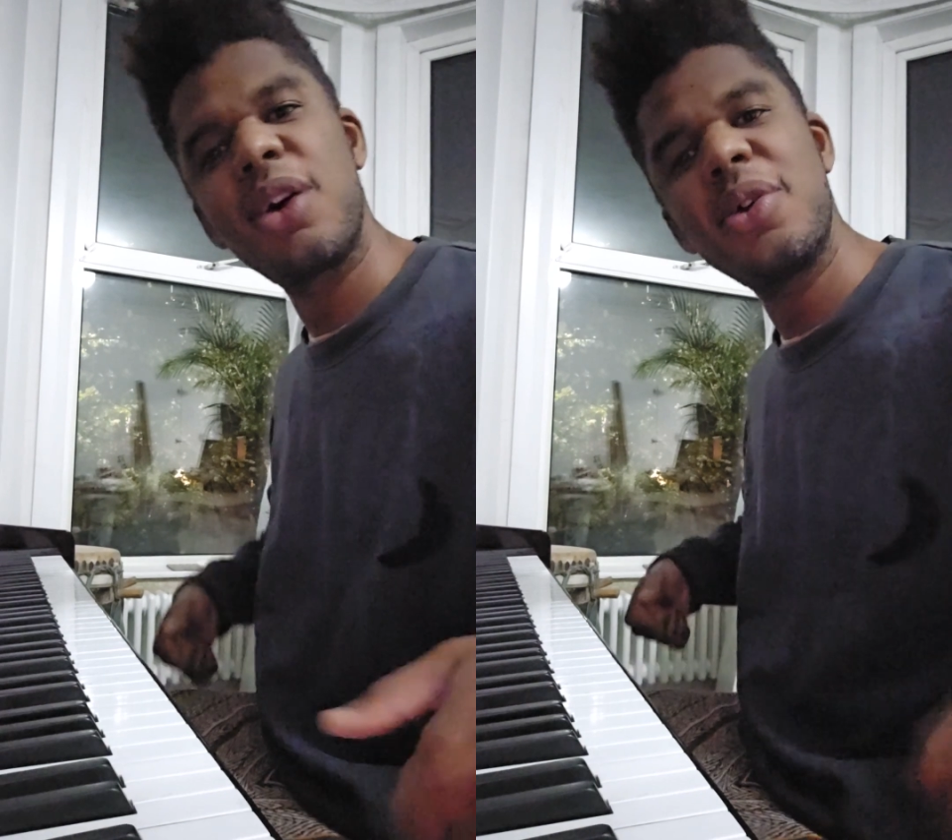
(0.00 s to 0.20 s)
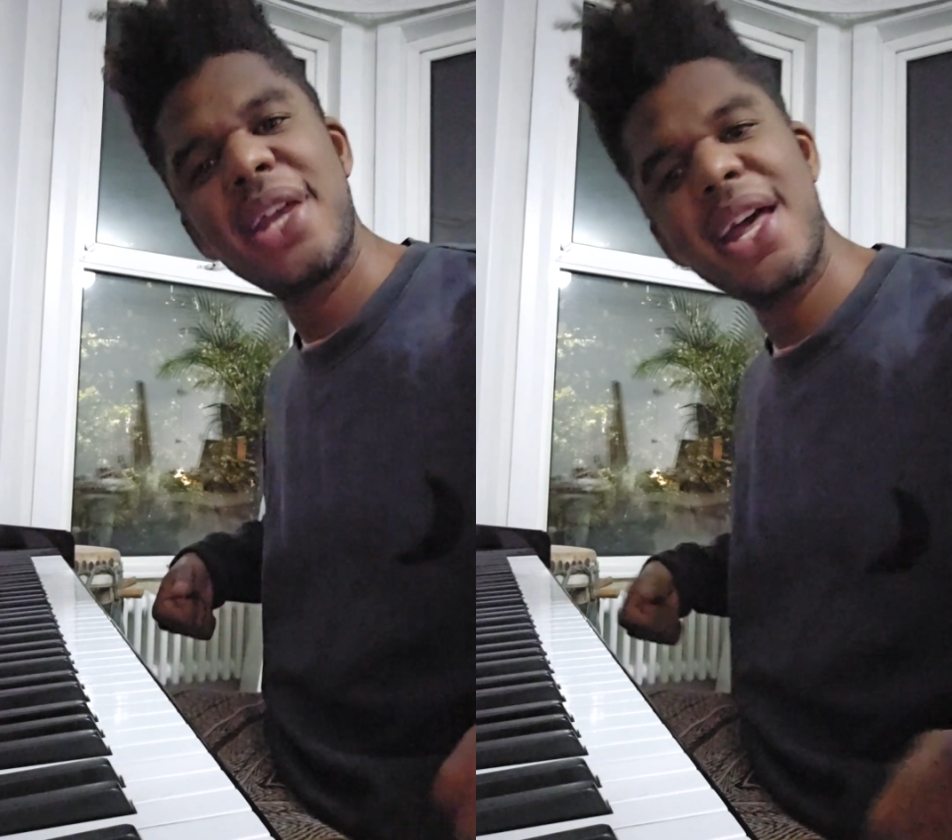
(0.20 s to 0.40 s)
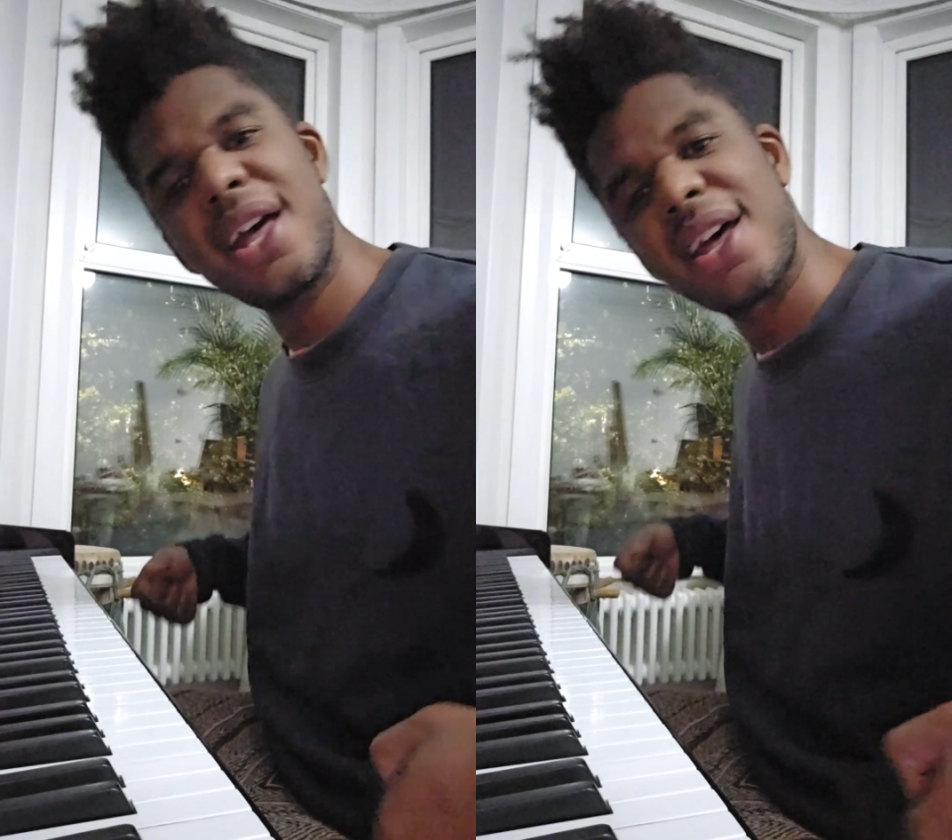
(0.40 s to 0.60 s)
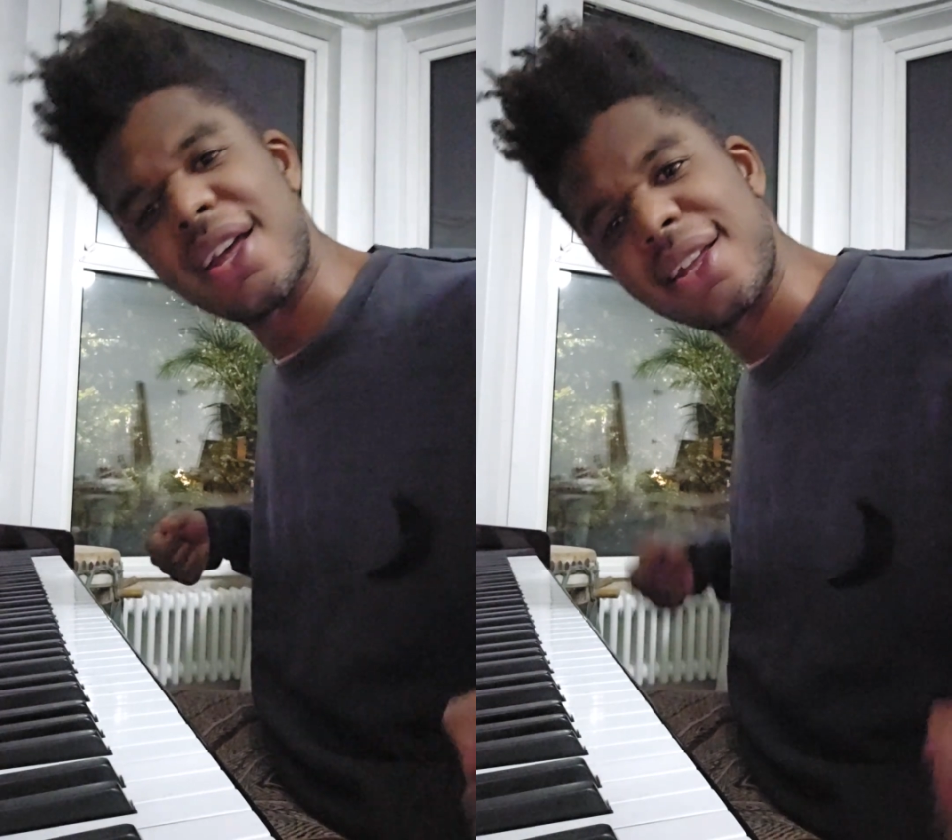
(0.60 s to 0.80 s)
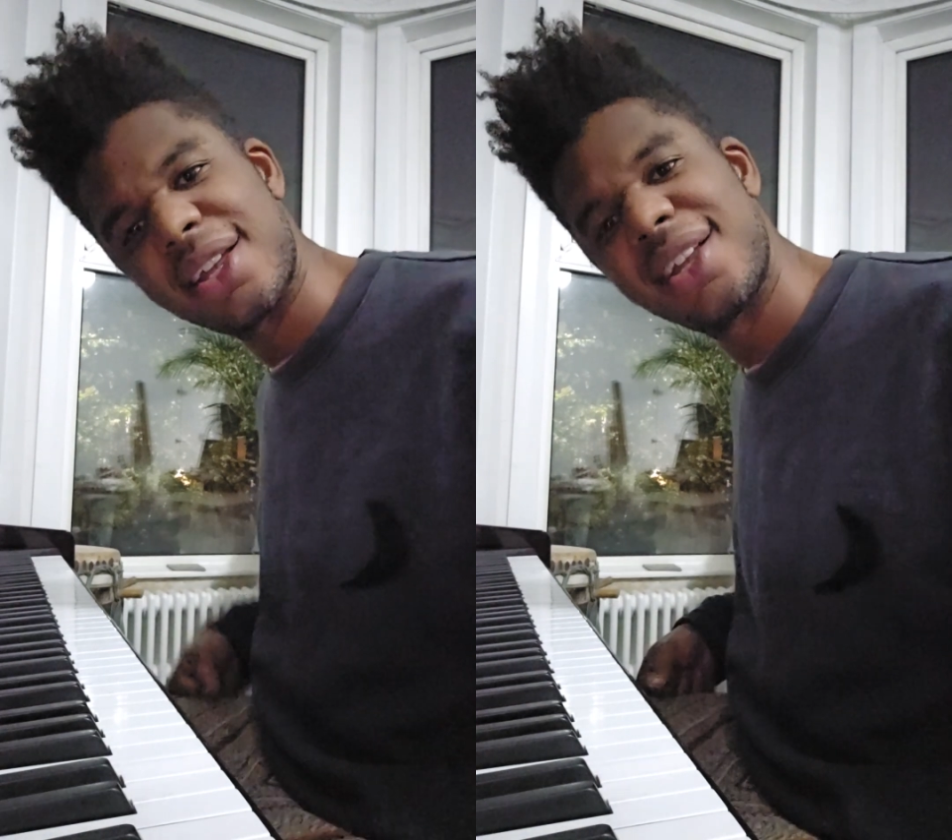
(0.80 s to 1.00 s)
oh
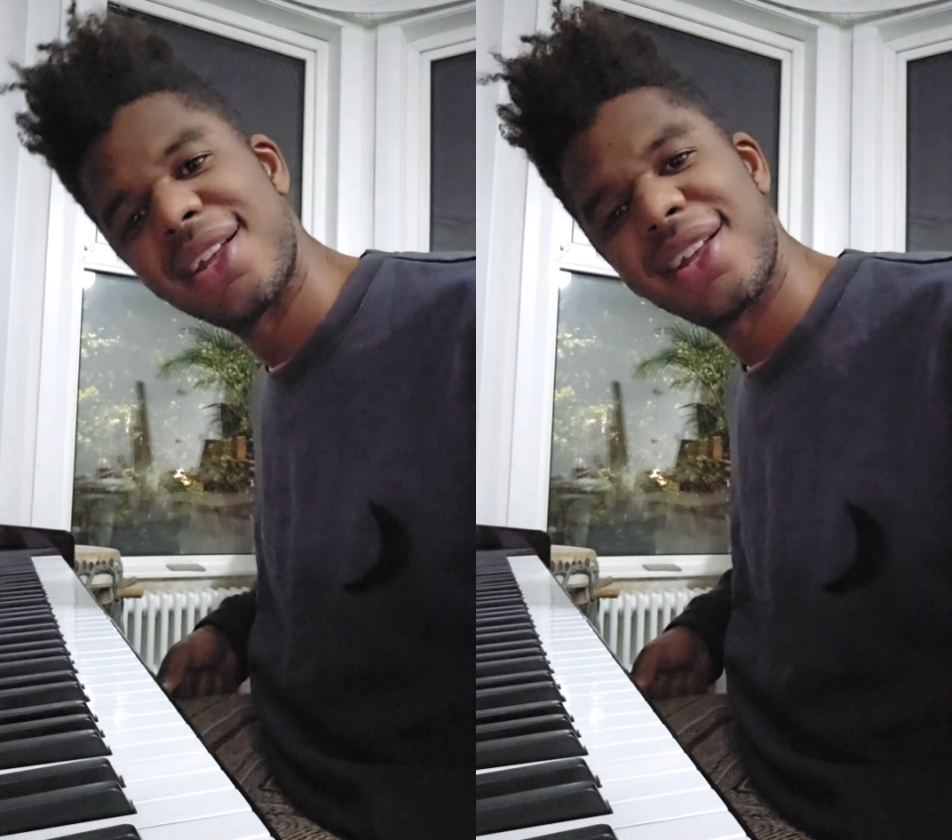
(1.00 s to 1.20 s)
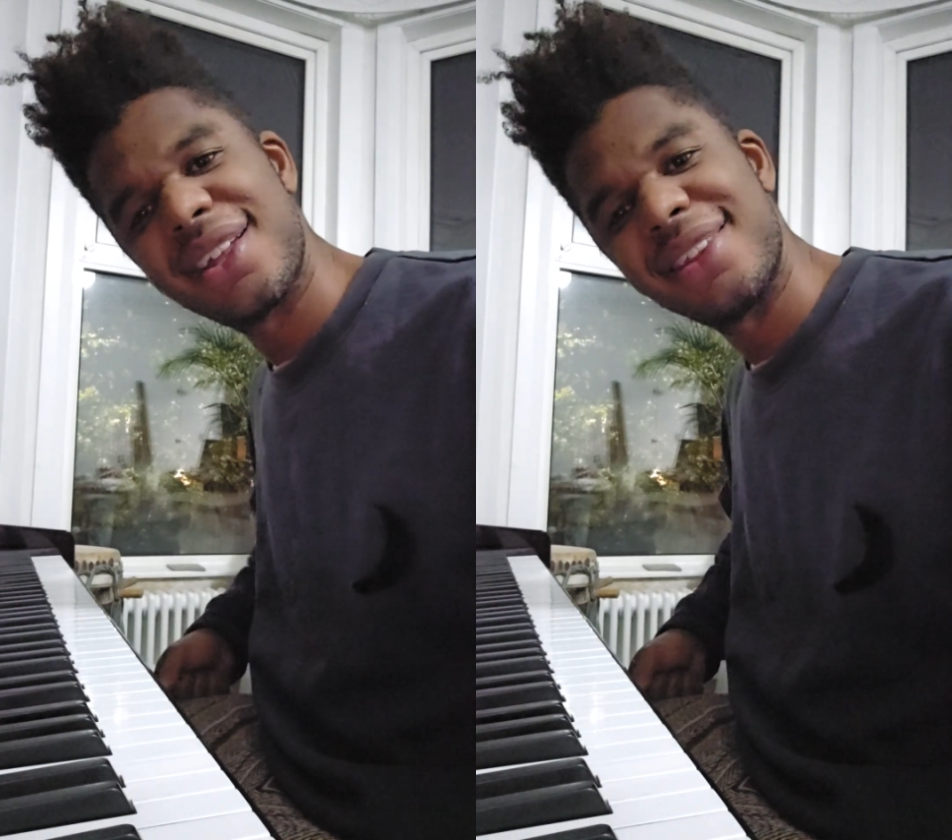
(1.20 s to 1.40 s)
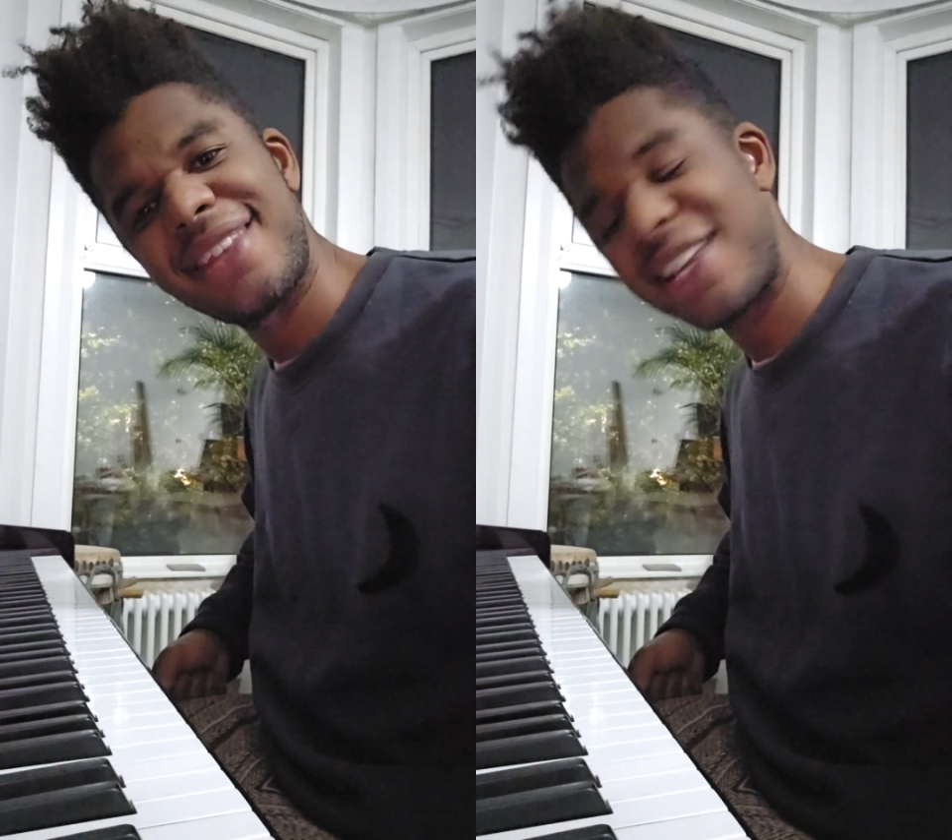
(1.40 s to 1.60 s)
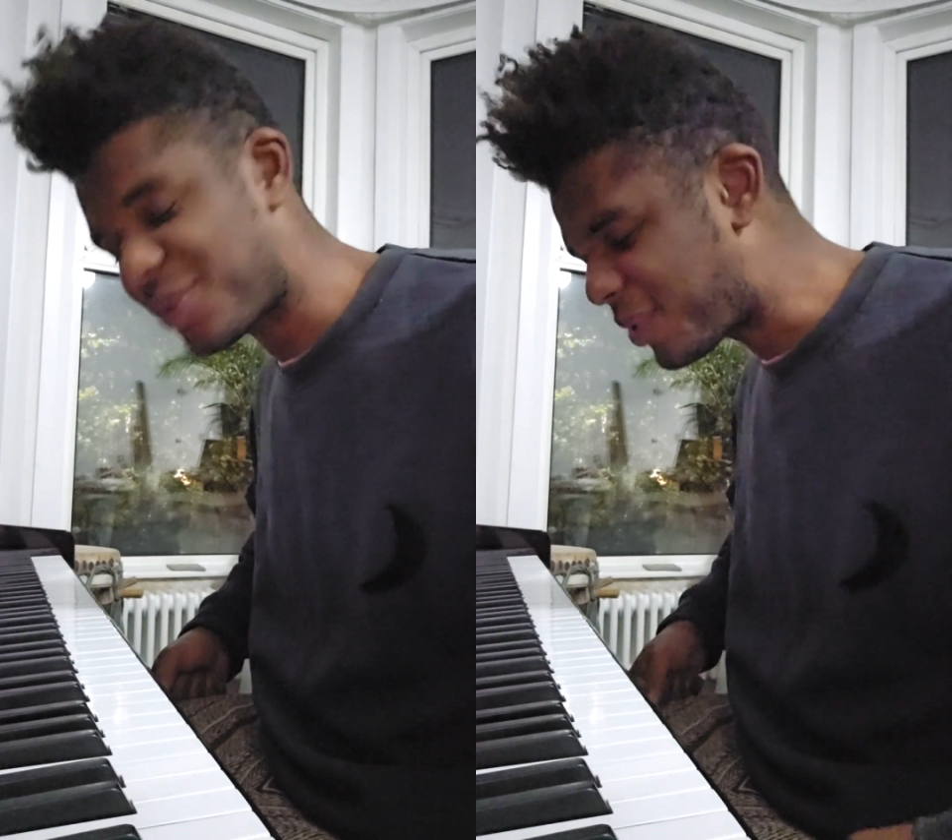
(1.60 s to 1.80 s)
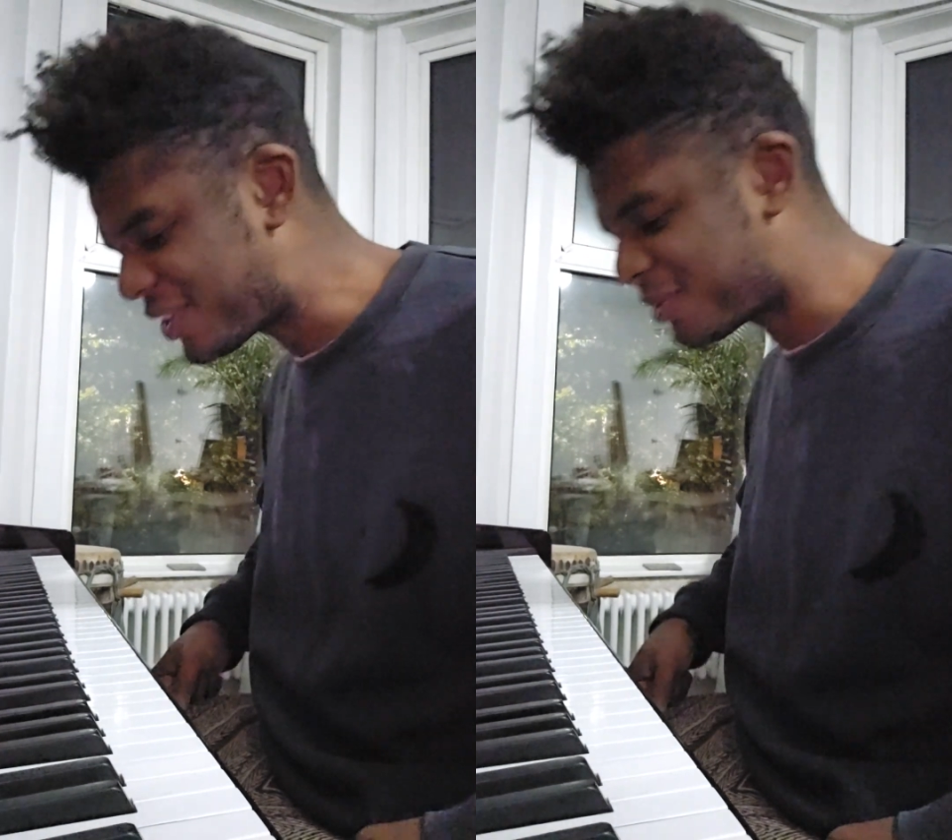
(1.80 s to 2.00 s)
yeah,
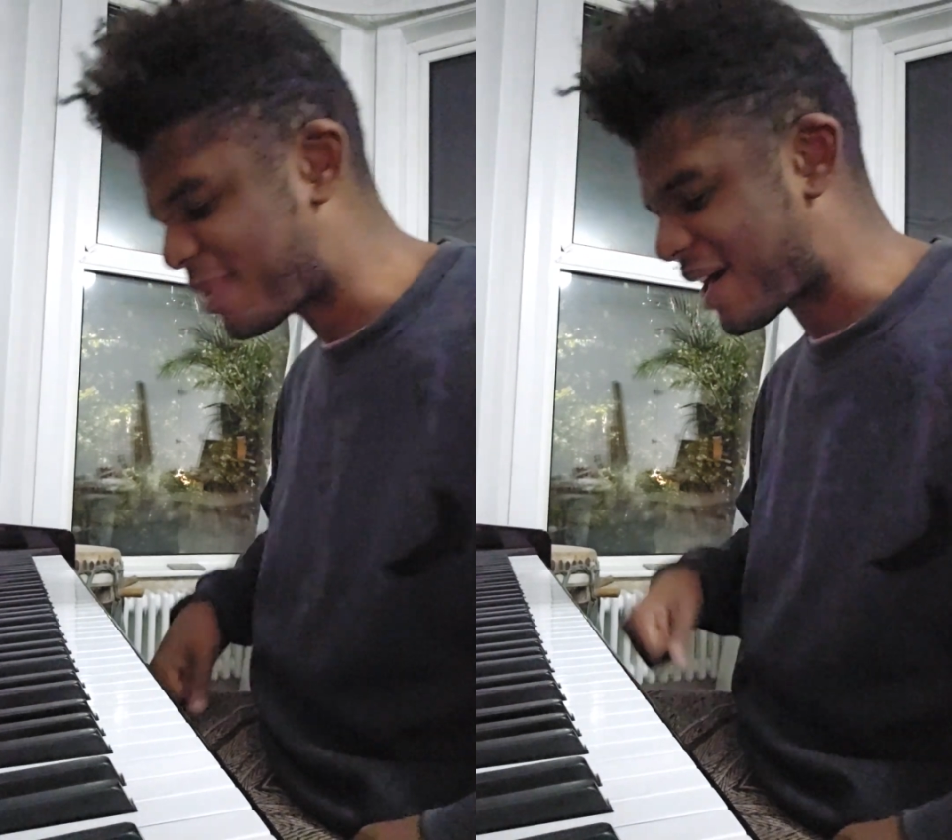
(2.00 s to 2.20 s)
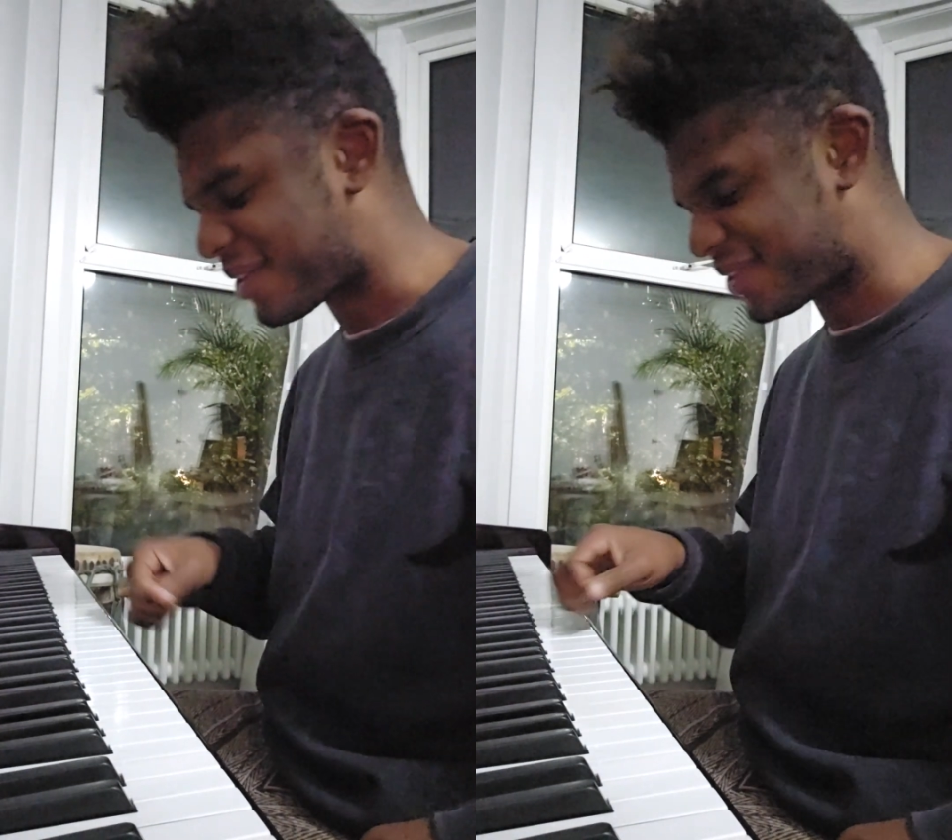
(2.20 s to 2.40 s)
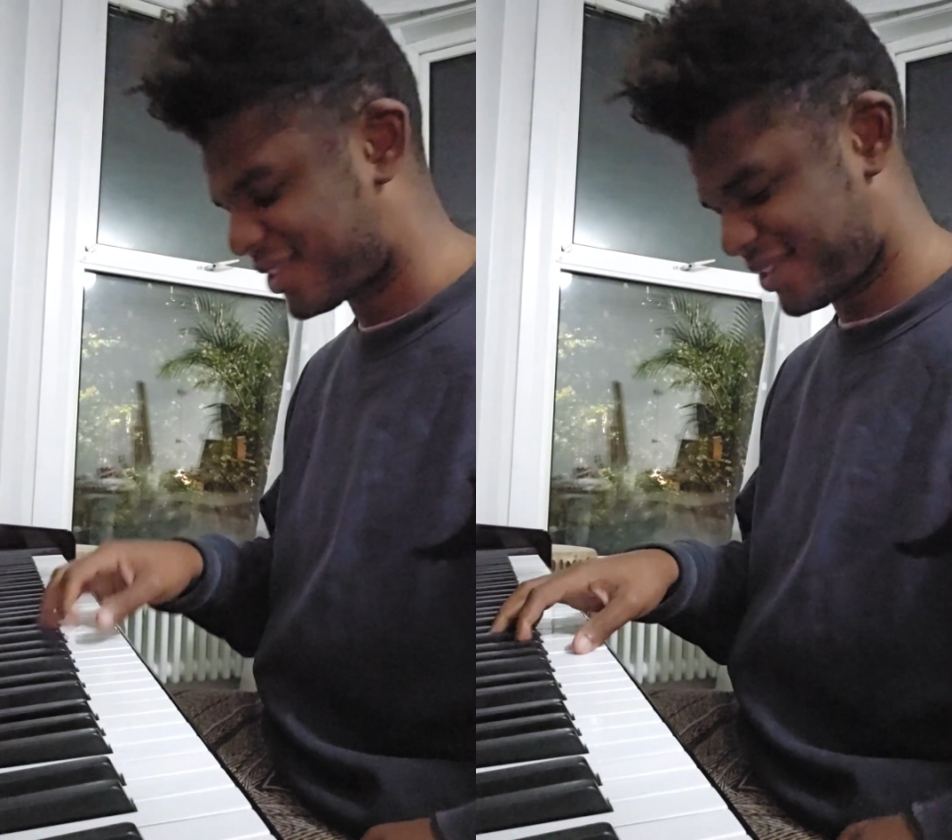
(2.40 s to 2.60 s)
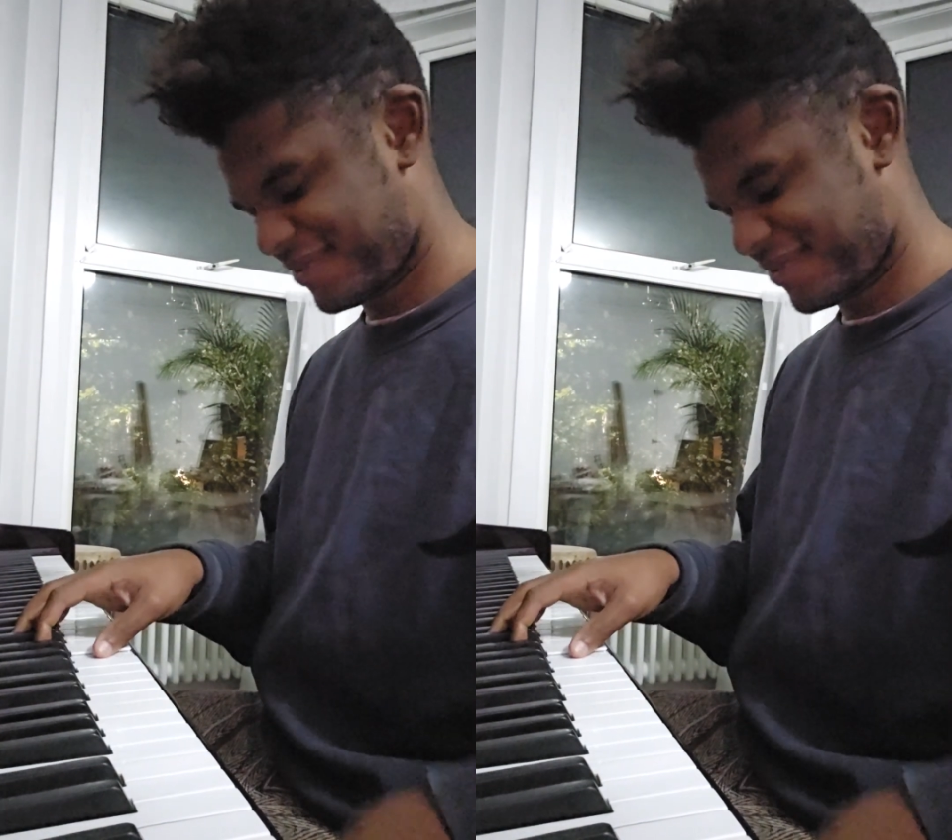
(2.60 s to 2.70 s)
that's what it's about.